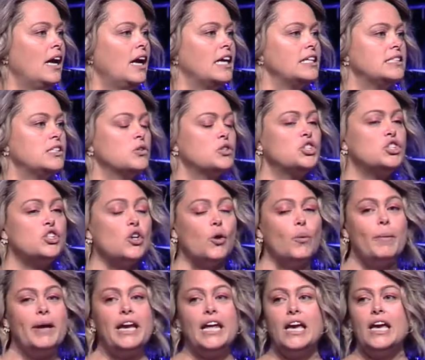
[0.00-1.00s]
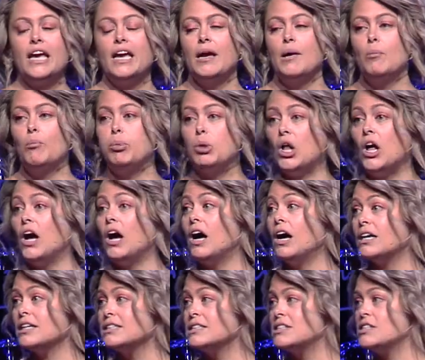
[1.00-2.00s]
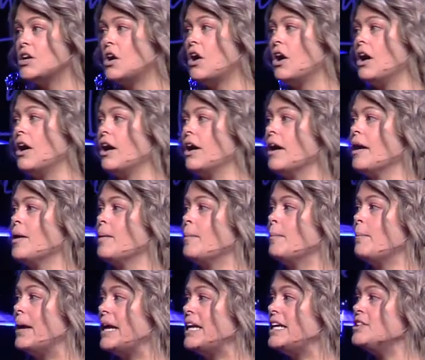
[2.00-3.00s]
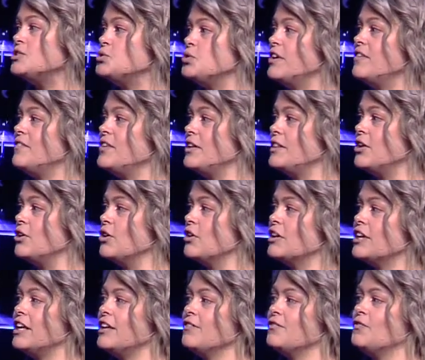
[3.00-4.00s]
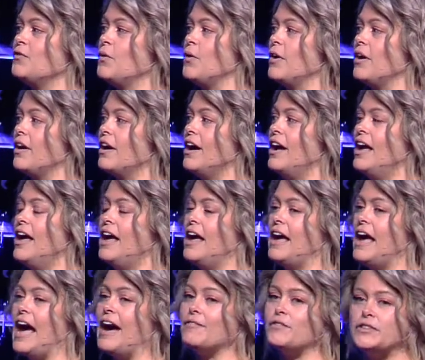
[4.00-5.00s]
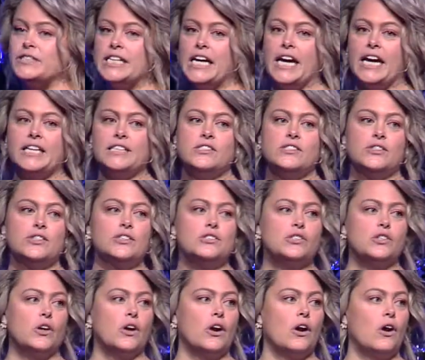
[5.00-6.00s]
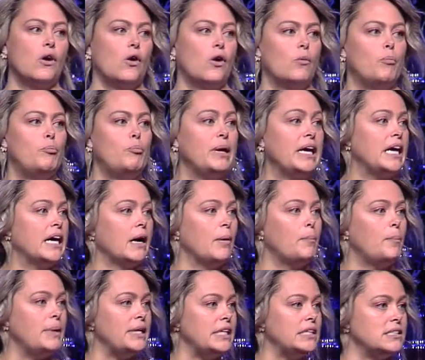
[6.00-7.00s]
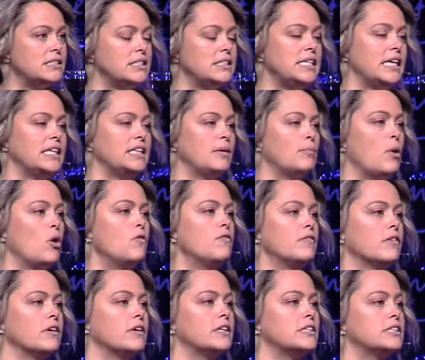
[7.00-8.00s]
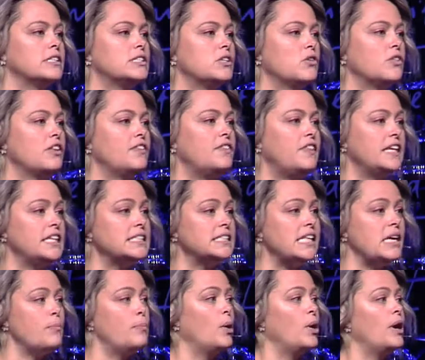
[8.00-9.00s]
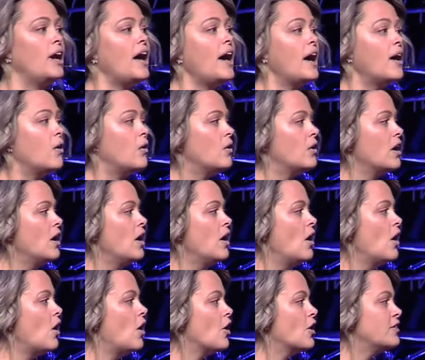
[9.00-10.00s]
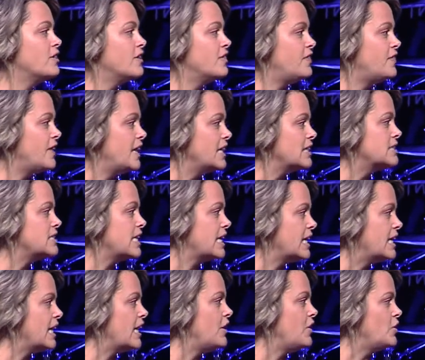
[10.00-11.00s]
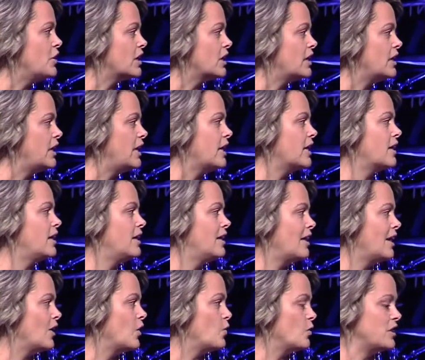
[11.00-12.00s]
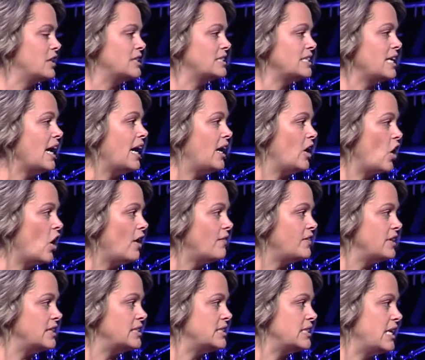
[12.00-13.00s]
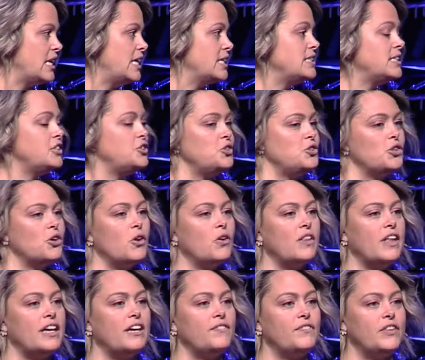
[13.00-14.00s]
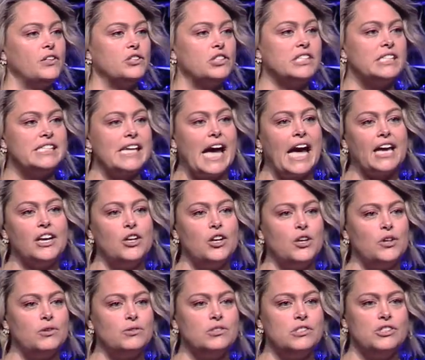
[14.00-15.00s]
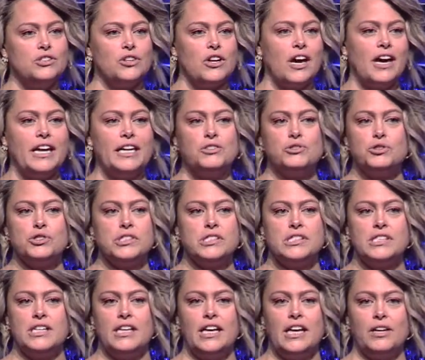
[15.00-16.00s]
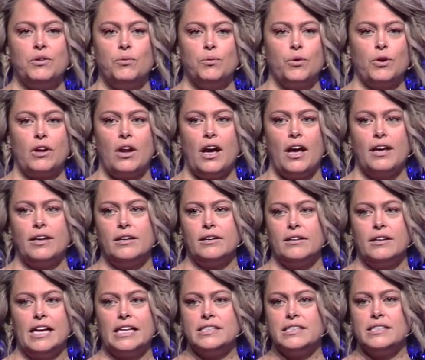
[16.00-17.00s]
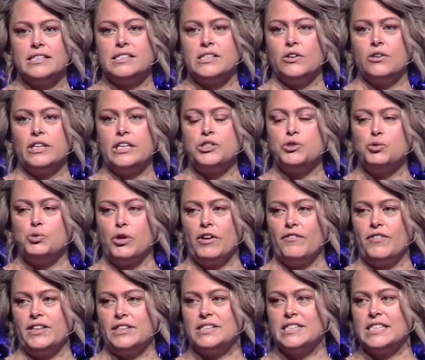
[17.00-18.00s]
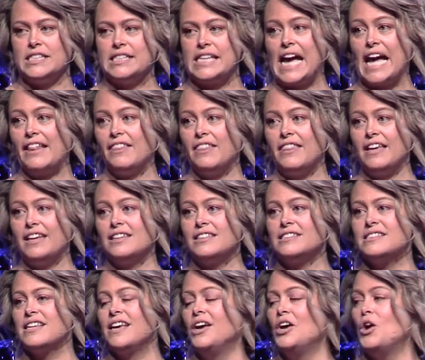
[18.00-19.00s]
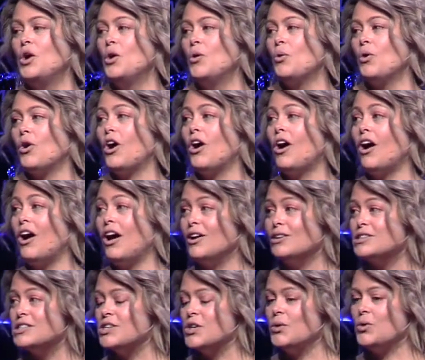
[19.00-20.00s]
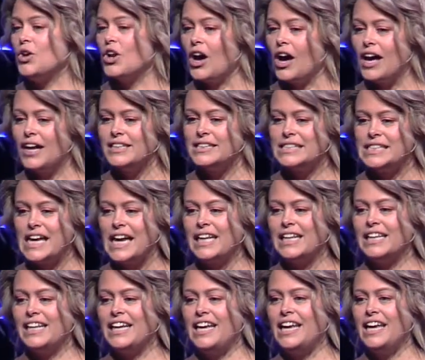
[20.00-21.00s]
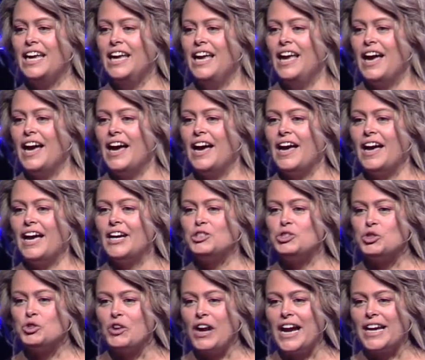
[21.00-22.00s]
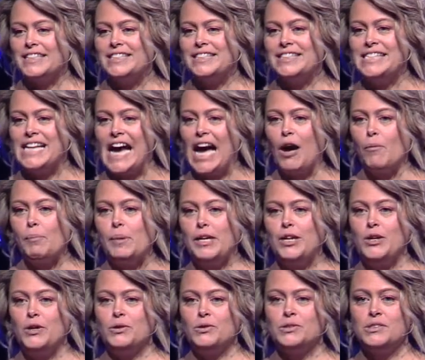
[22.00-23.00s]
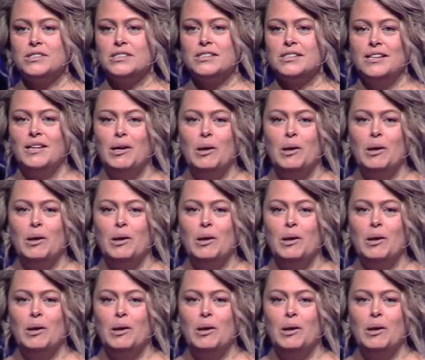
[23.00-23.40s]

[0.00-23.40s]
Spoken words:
And so many blogs are money-driven. They're looking for advertisers or big companies to take them over, and so the things they put out are the things that get you to click and go to the site, obviously. And did you know that if there's sad news you're not interested in, we're not necessarily driven to sad things. We're also not, sadly, attracted to happy news.